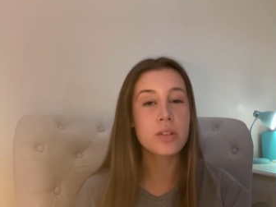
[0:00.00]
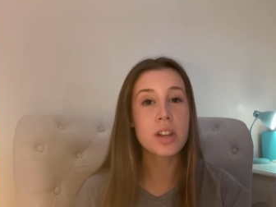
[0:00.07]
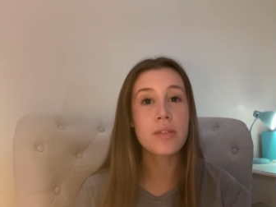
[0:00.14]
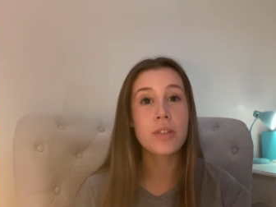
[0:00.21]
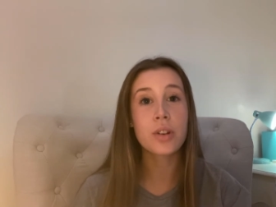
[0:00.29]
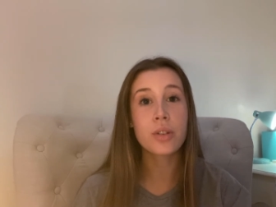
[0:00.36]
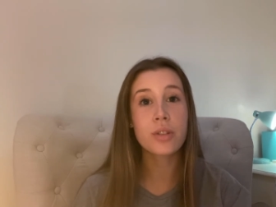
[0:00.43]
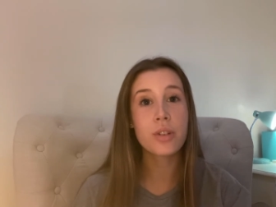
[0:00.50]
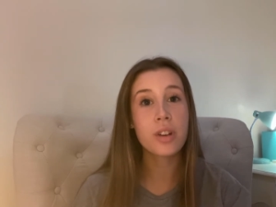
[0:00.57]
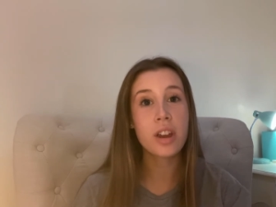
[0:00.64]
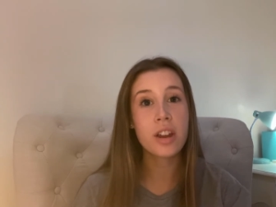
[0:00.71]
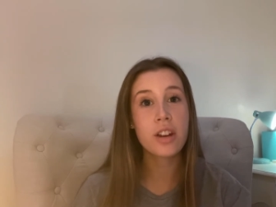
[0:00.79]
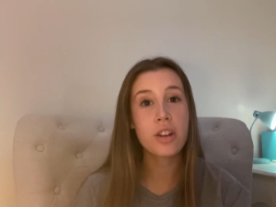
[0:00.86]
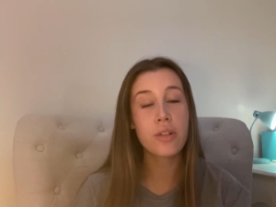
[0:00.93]
If you're new
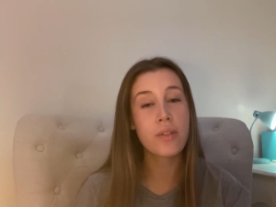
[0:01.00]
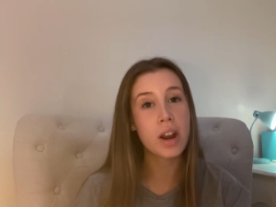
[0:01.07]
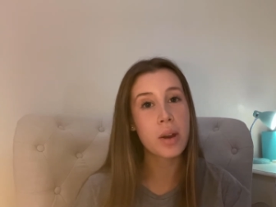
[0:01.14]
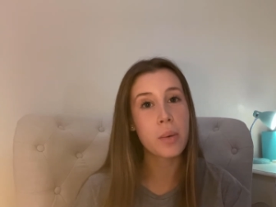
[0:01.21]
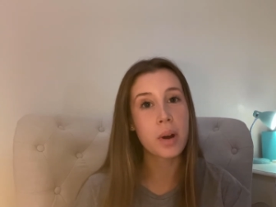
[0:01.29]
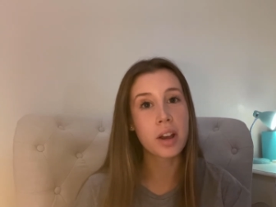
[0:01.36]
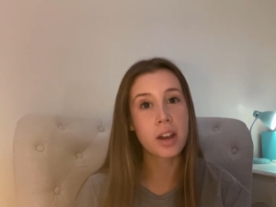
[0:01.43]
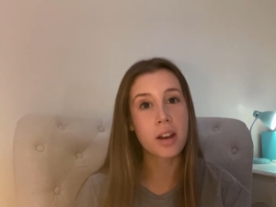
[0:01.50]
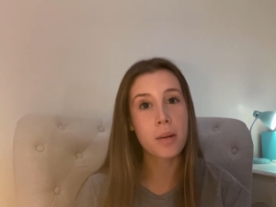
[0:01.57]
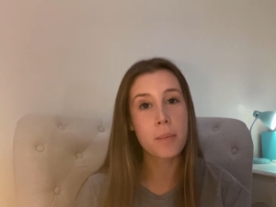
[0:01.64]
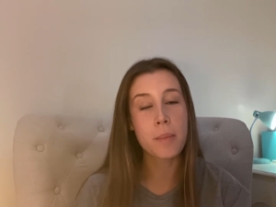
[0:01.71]
here, you're very welcome.